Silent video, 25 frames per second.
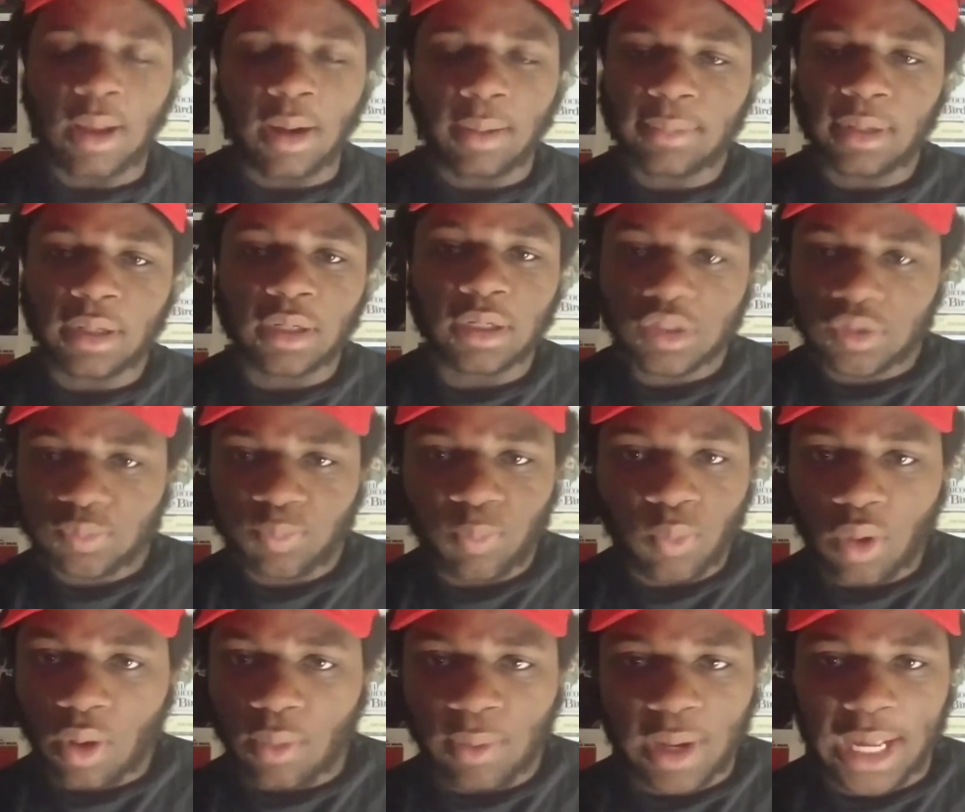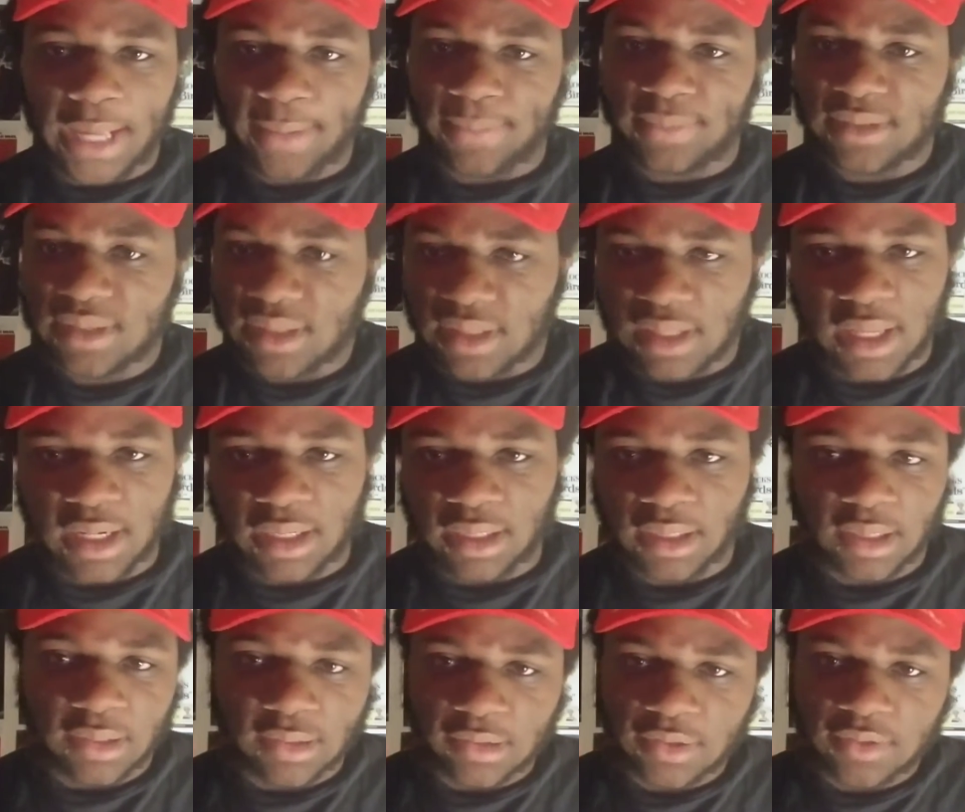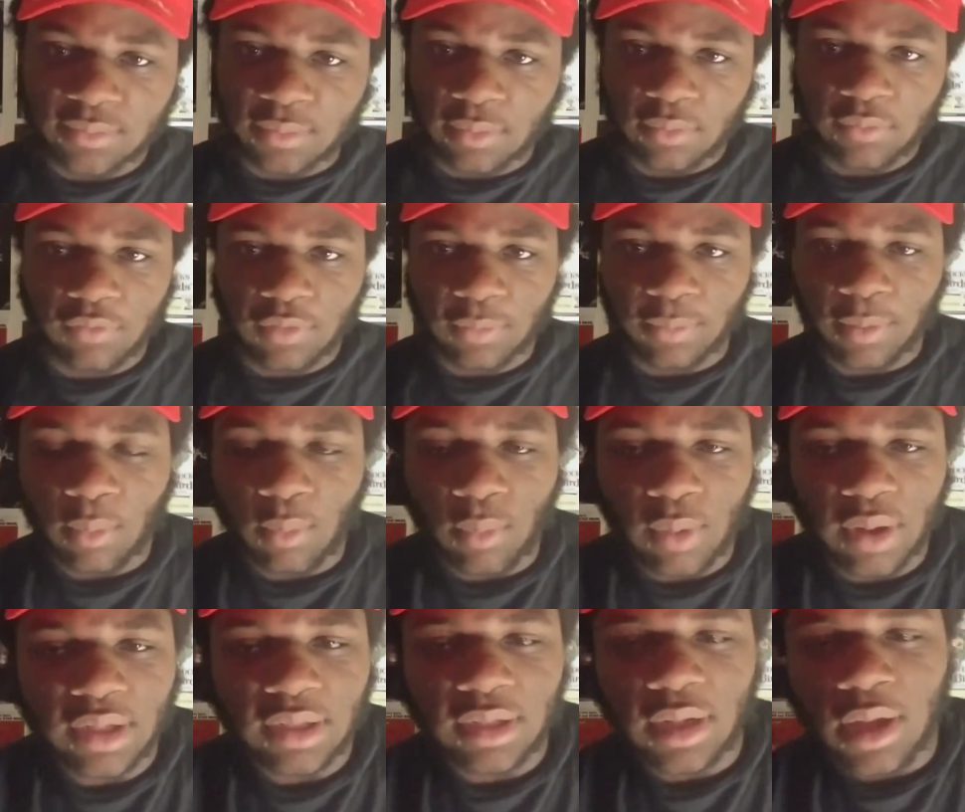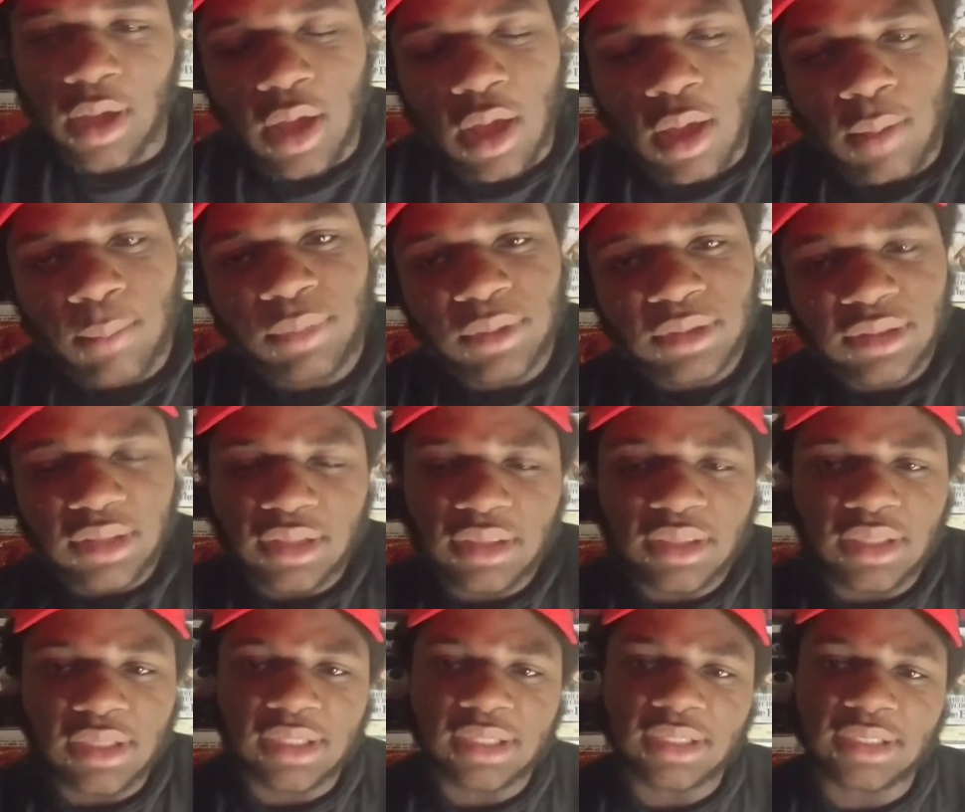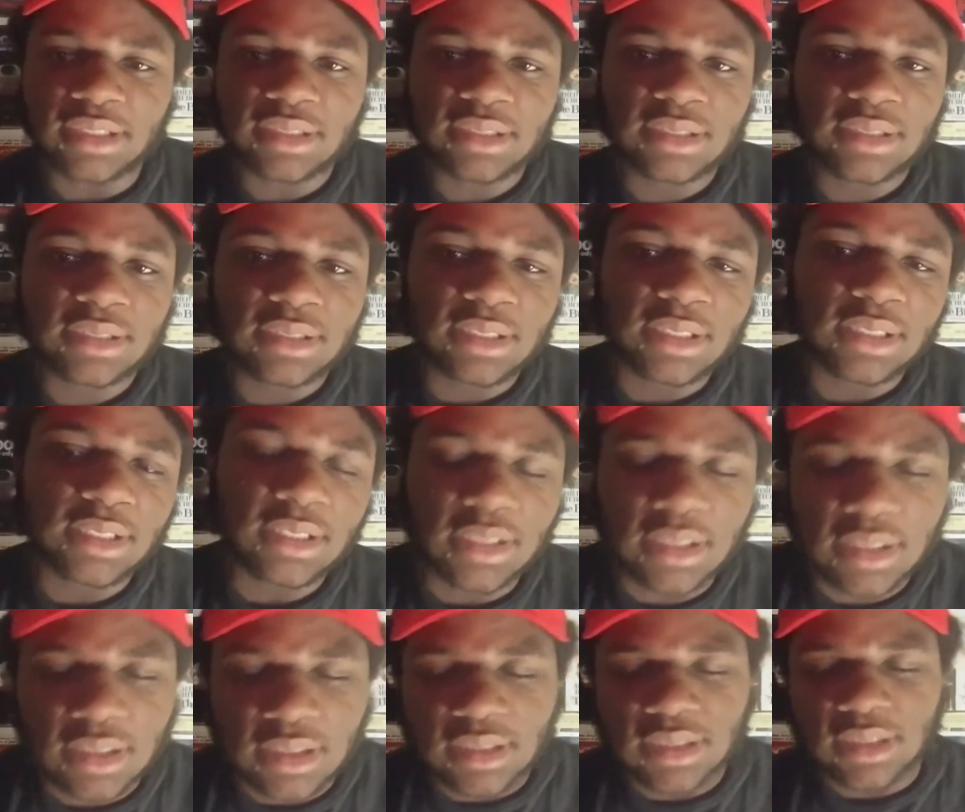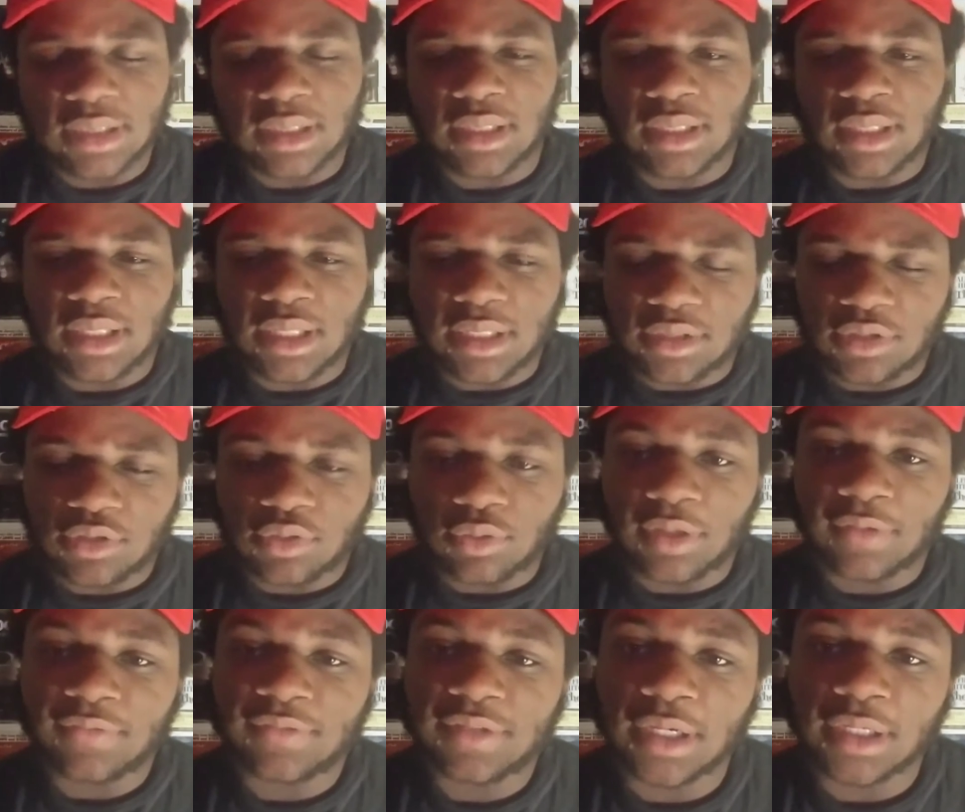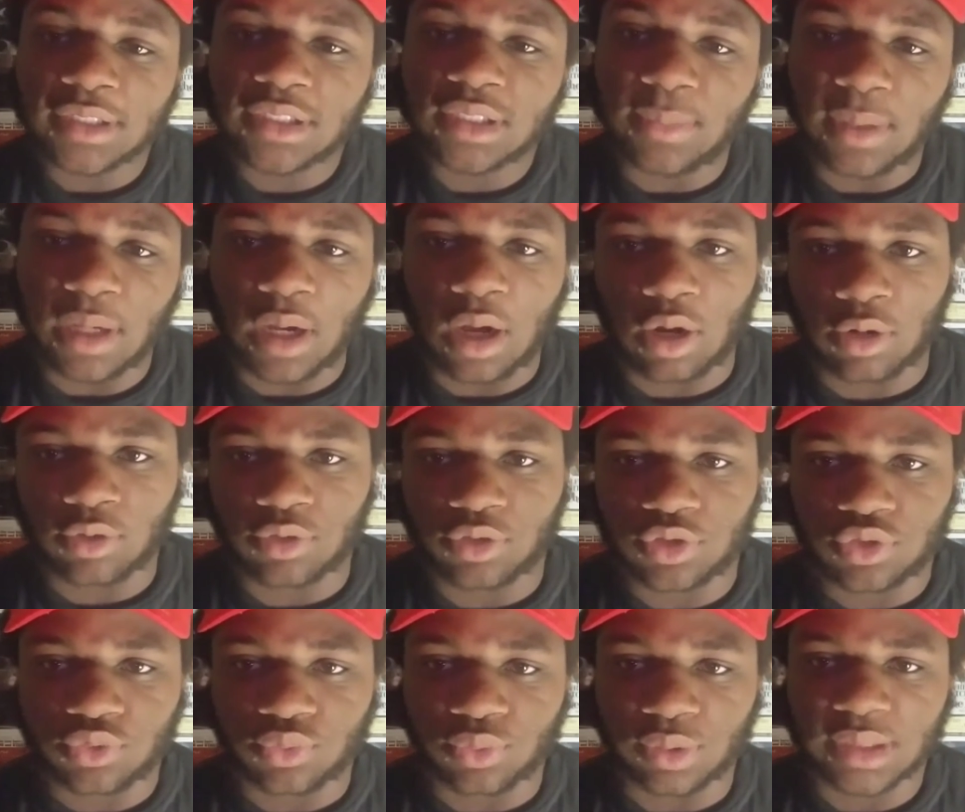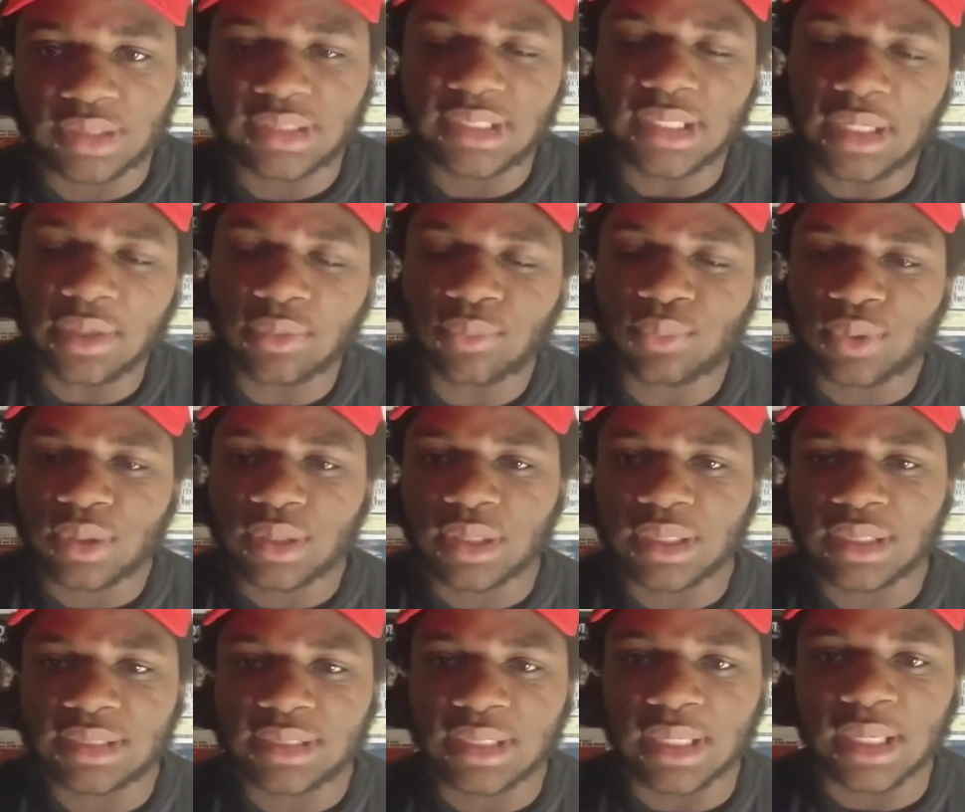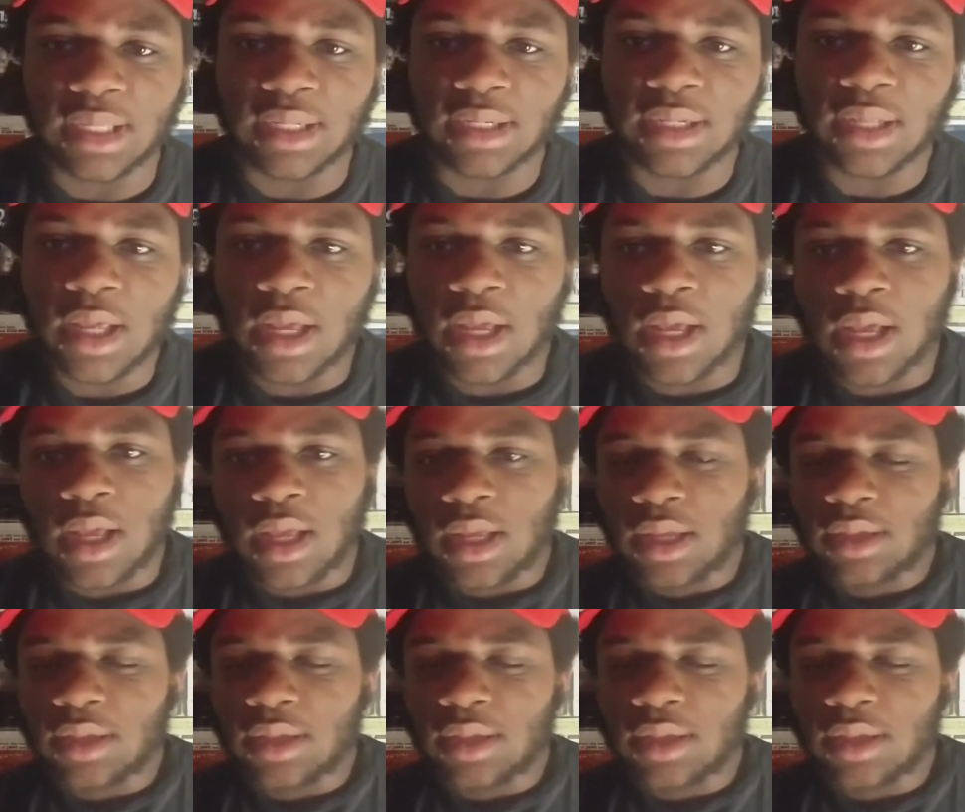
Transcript: I'm not going to spoil what happens in the ending of this movie, but the things, it sort of tugged to my heartstrings. It really did.